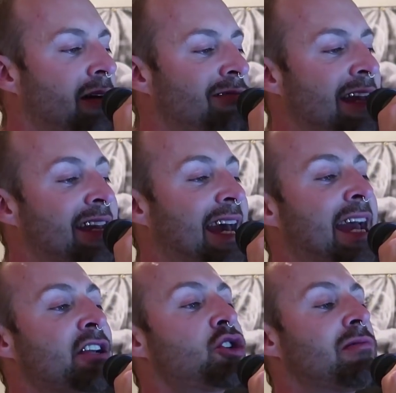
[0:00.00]
your
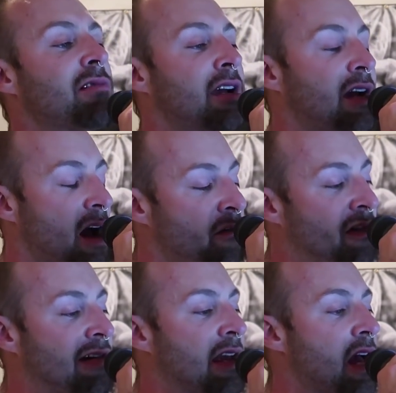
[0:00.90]
re-caged
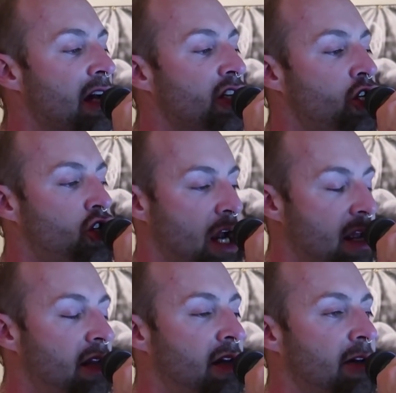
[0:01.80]
recovery
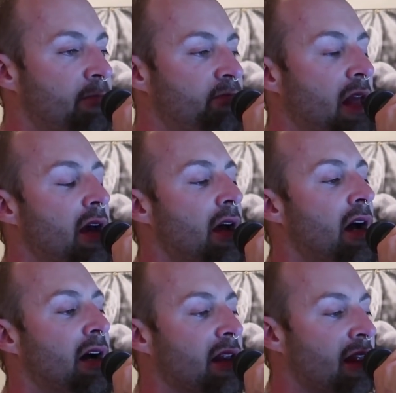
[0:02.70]
shake,
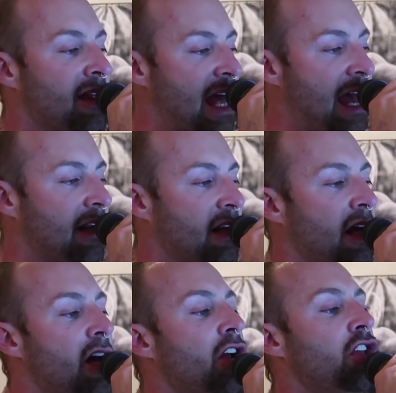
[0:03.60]
and
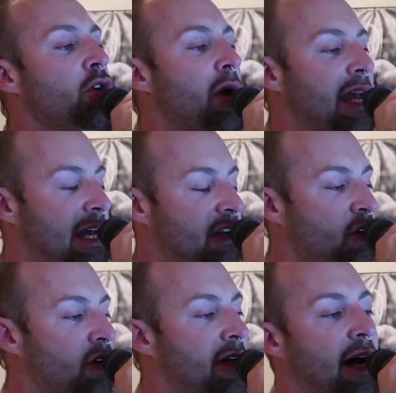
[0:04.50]
then you hit
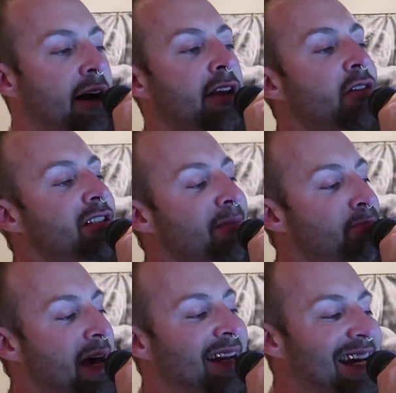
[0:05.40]
your cardio to
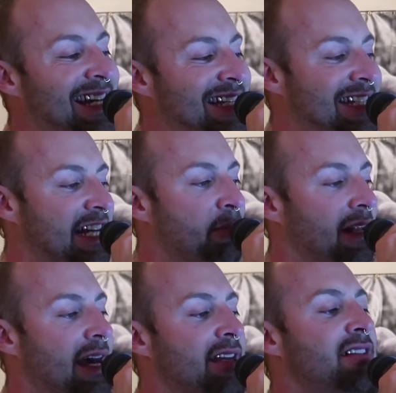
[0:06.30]
better
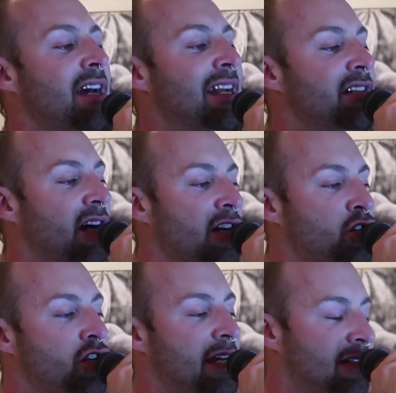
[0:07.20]
assimilate and
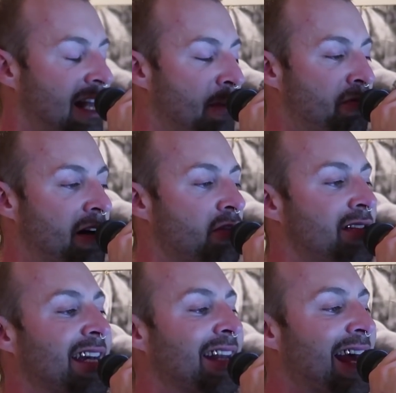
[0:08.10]
digest that
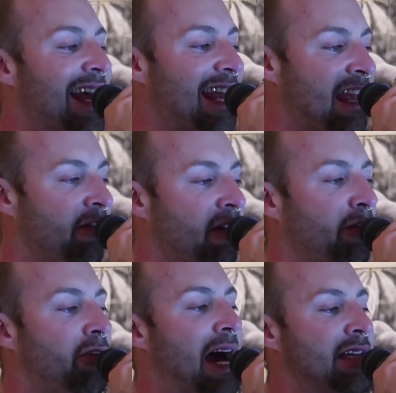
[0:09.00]
protein
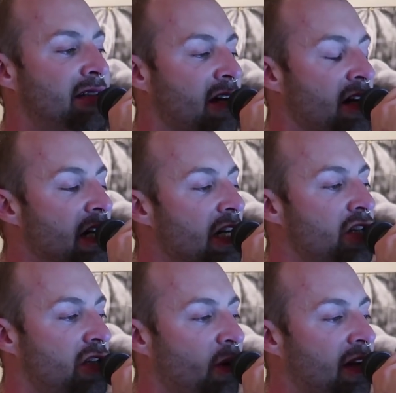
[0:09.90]
even faster
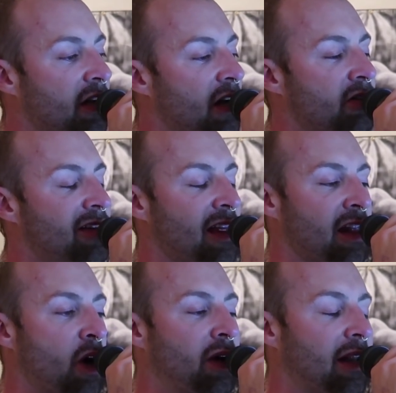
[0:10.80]
so it can go to the
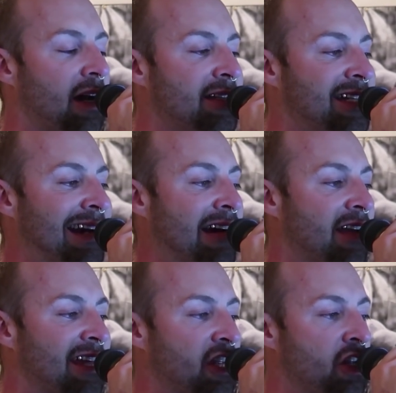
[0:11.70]
localized
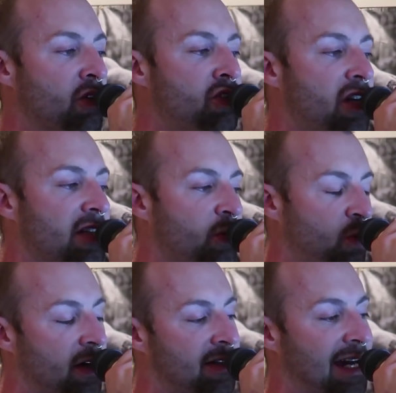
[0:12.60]
area that you just
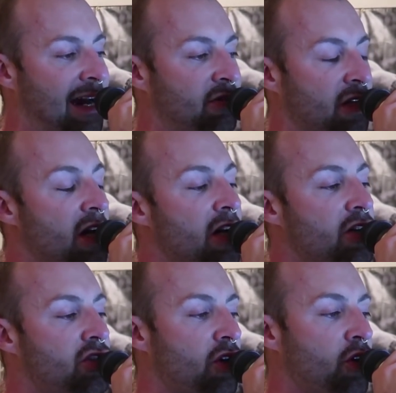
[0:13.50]
worked out
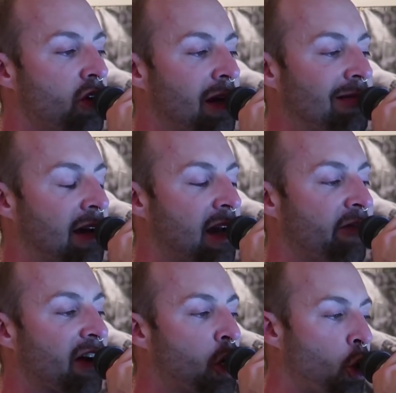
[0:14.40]
so you can
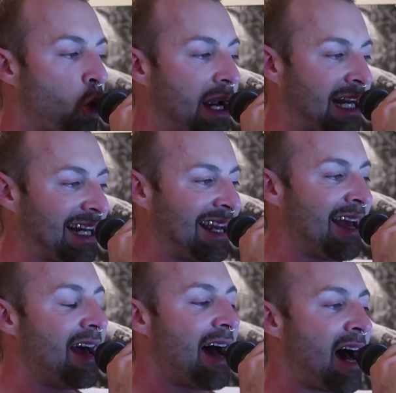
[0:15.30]
recover quickly
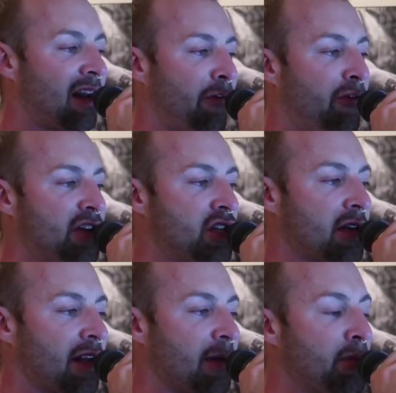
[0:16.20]
and
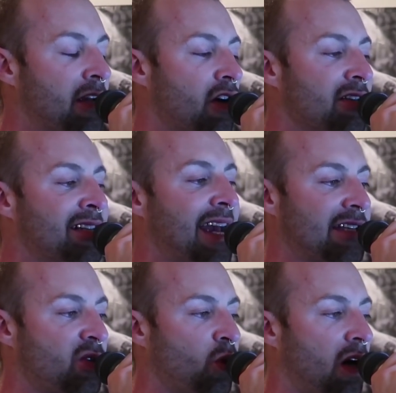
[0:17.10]
efficiently. Because
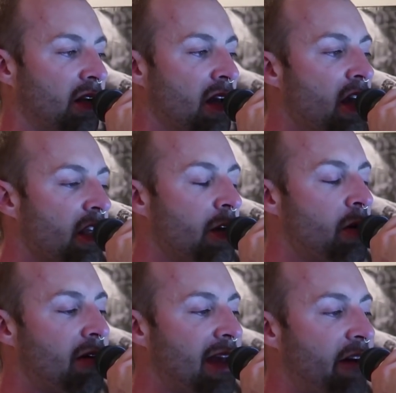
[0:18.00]
guess what?
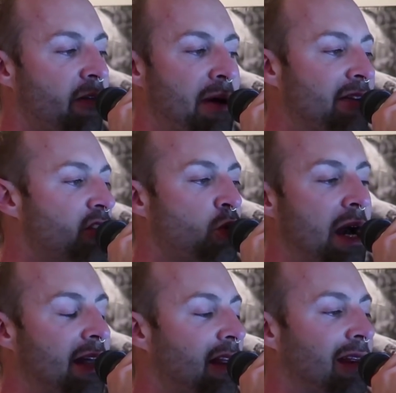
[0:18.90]
You only have about
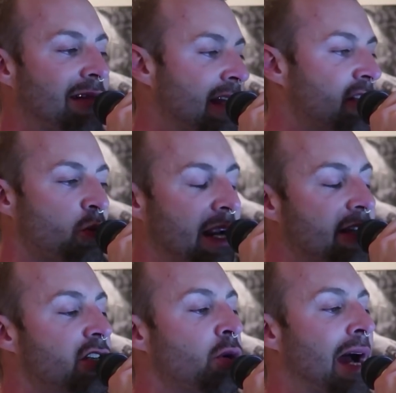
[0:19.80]
twenty-three,
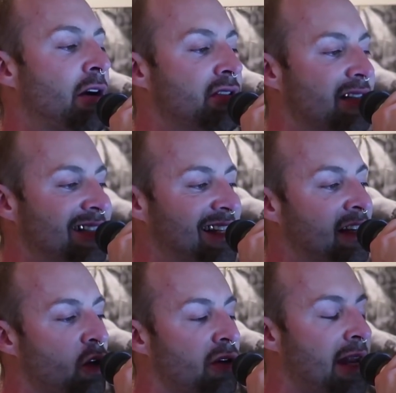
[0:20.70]
twenty-two hours
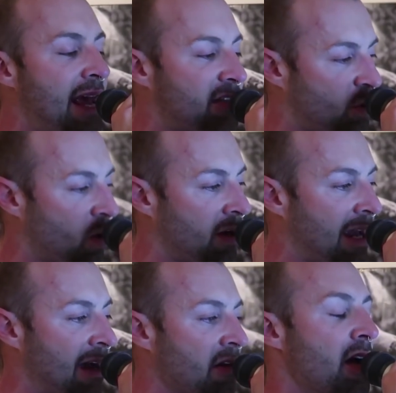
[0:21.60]
until your next
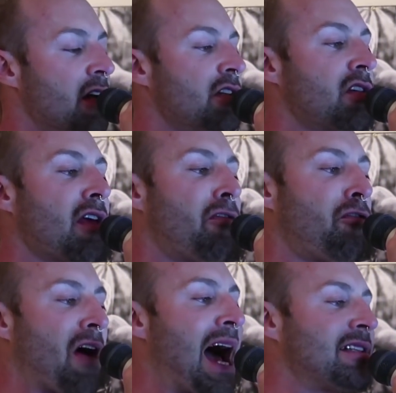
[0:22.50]
workout. So the
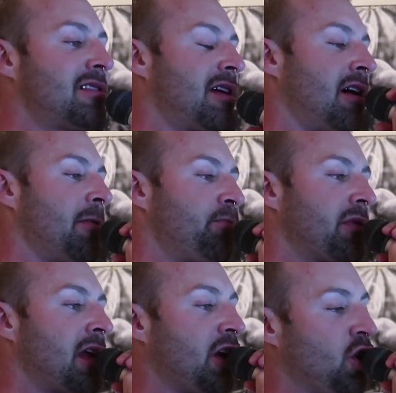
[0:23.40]
faster
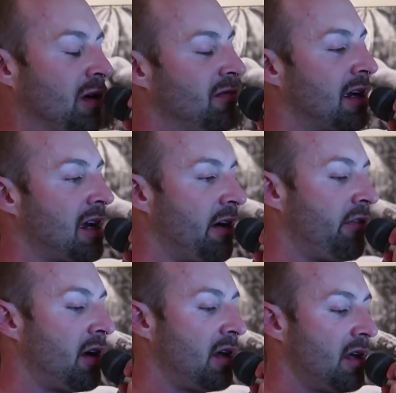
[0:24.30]
that you
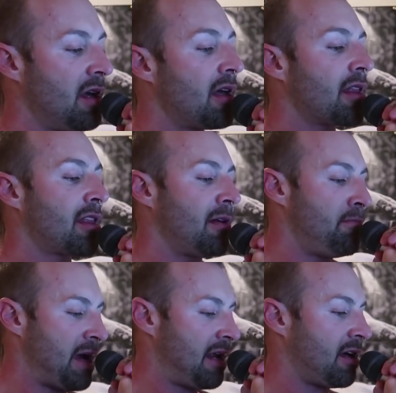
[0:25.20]
recover, the
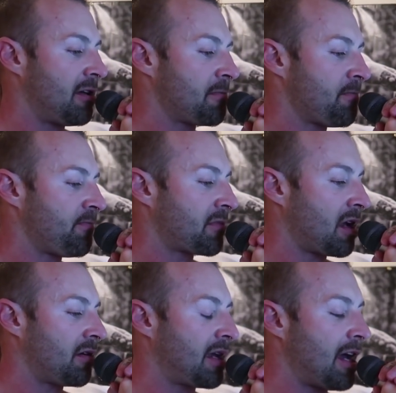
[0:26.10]
better.
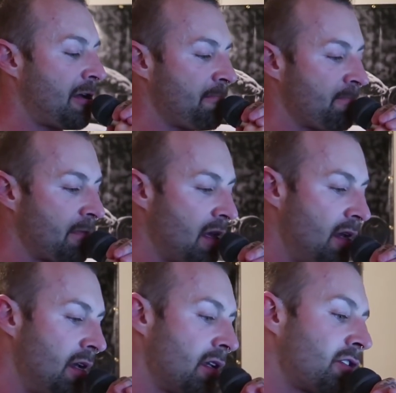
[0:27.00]
Okay?
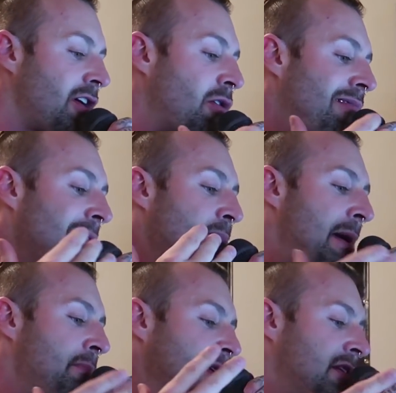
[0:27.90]
So
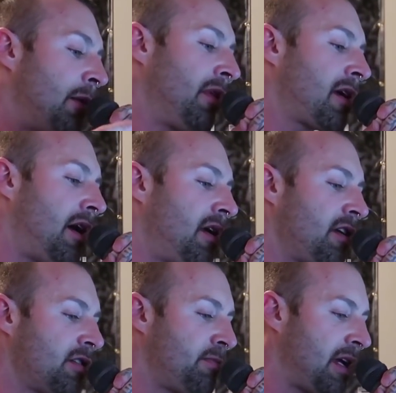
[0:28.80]
remember, double
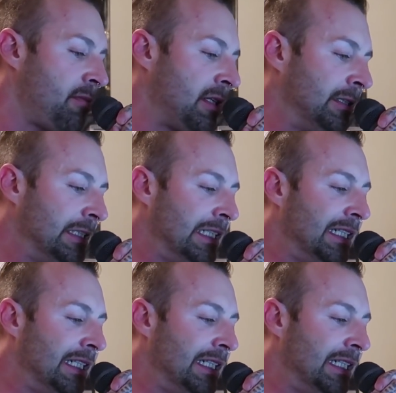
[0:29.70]
cardios, baby.